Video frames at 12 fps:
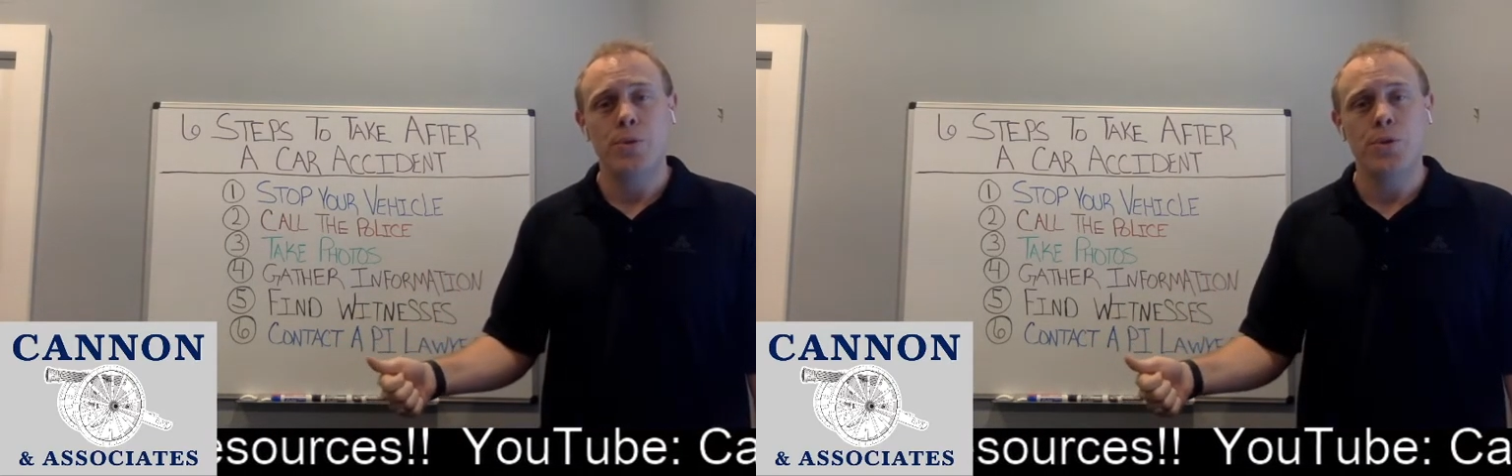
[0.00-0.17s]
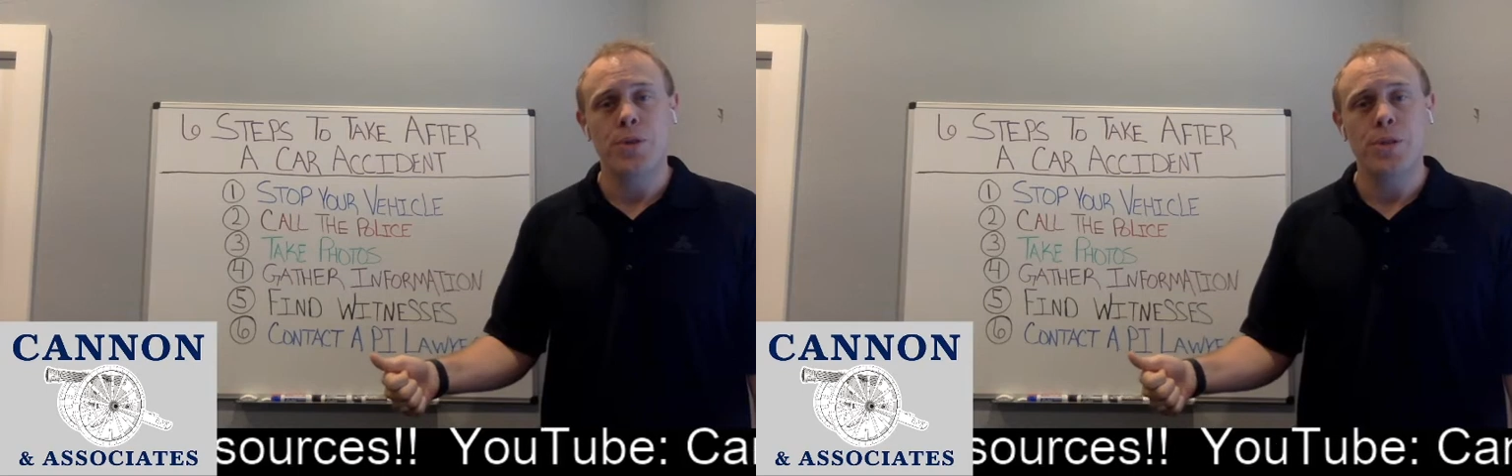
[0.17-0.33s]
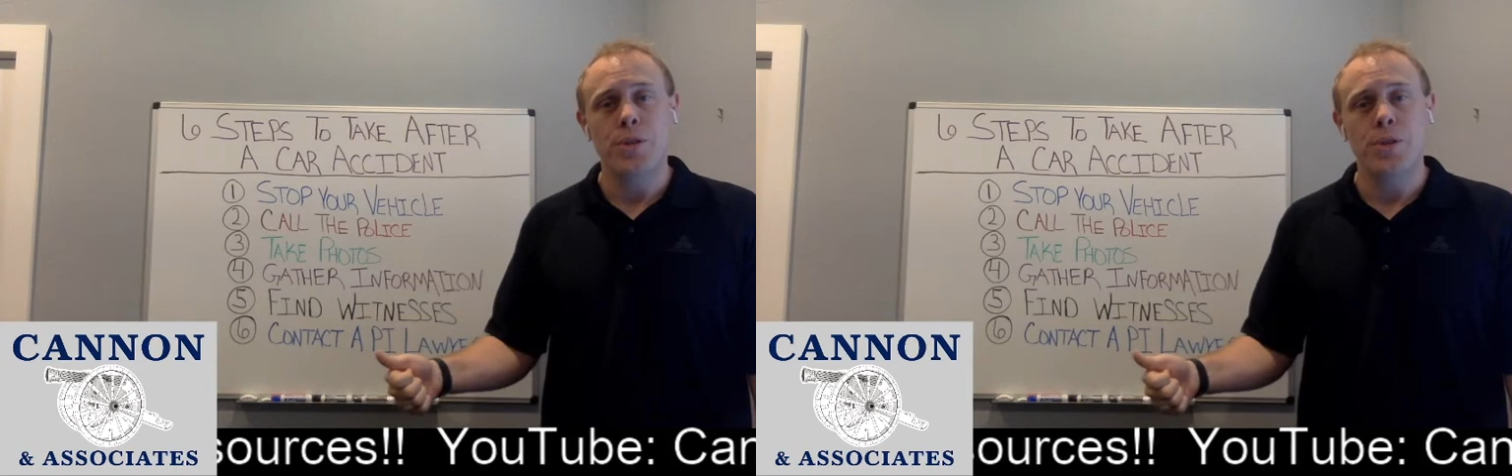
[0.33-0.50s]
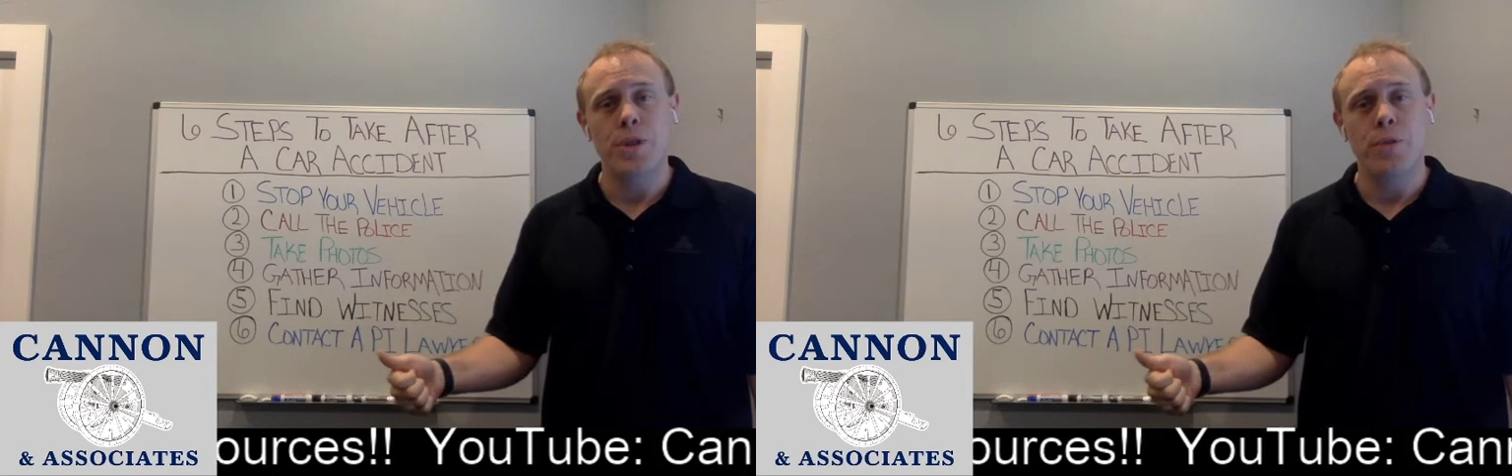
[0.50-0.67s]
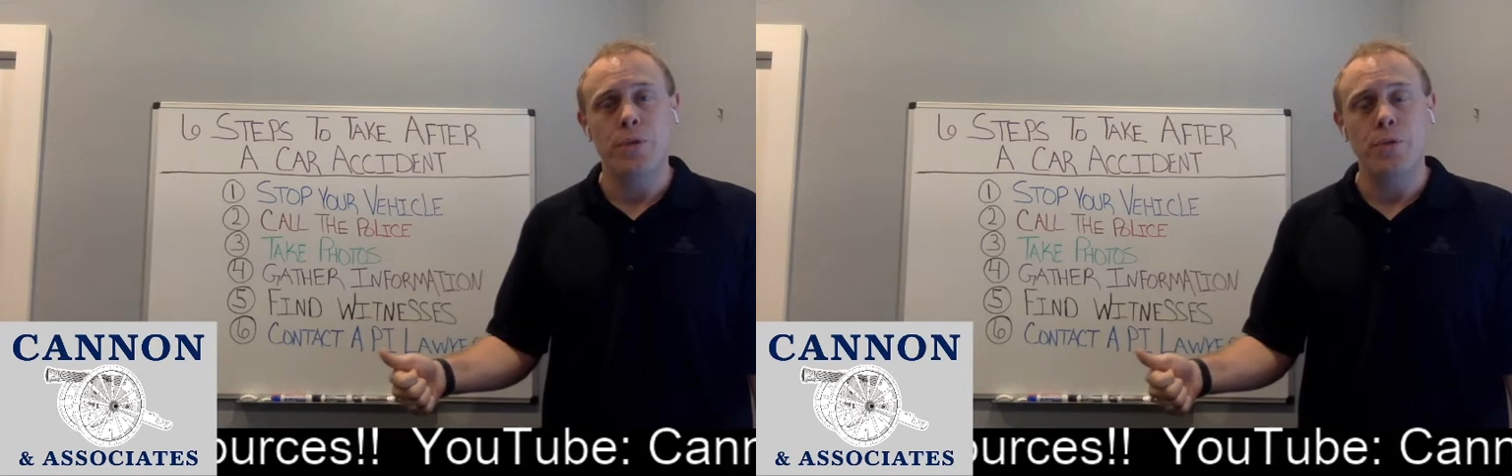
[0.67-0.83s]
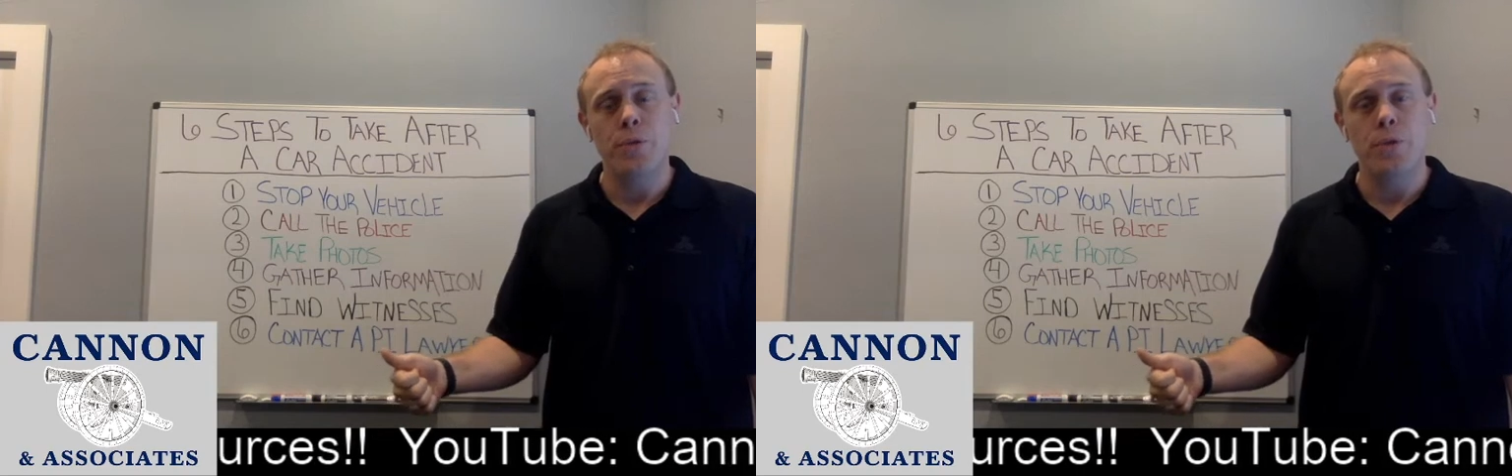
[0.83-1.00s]
person is
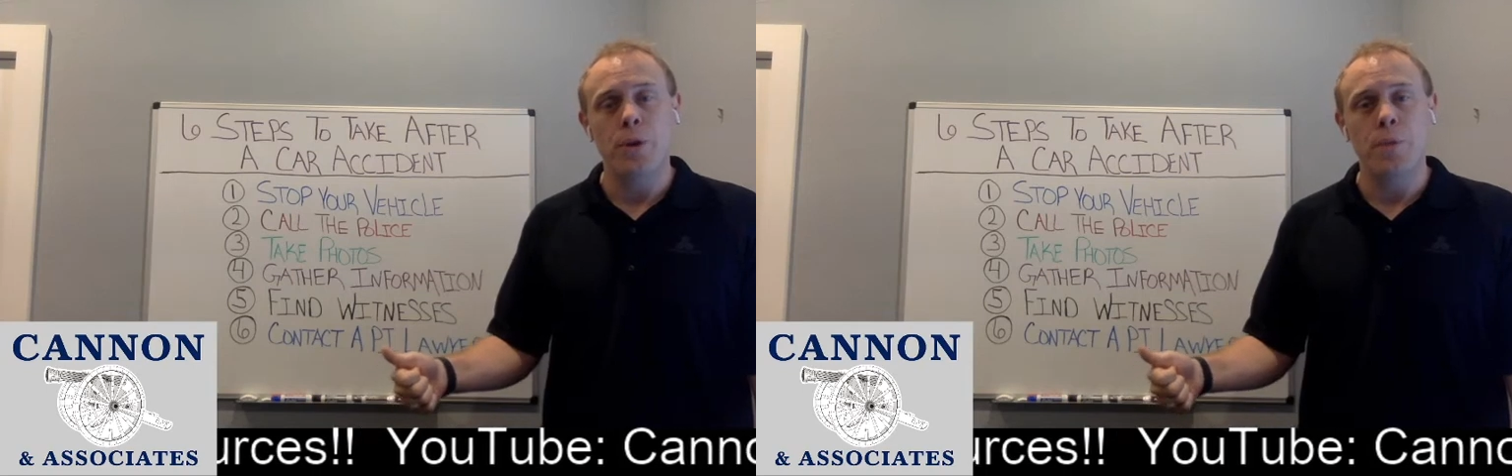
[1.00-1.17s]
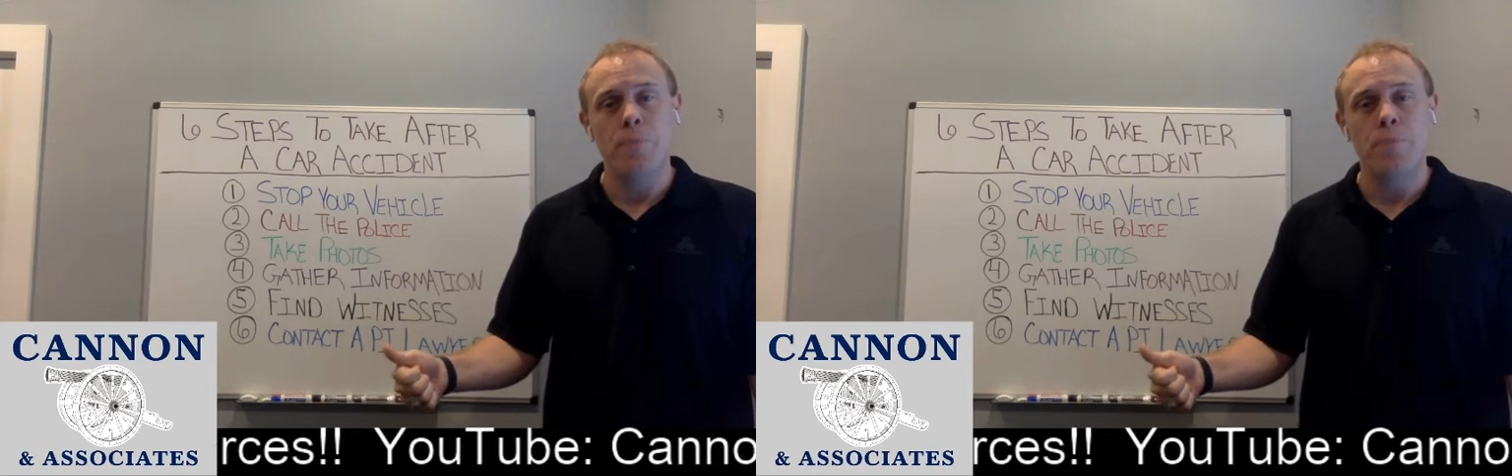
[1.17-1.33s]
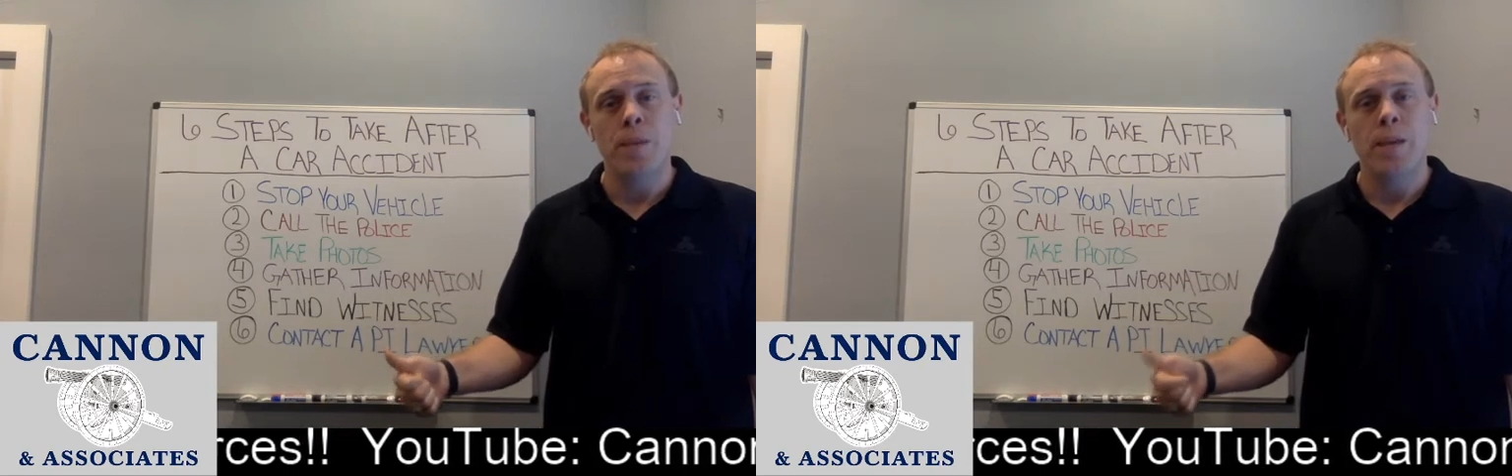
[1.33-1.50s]
suffering from.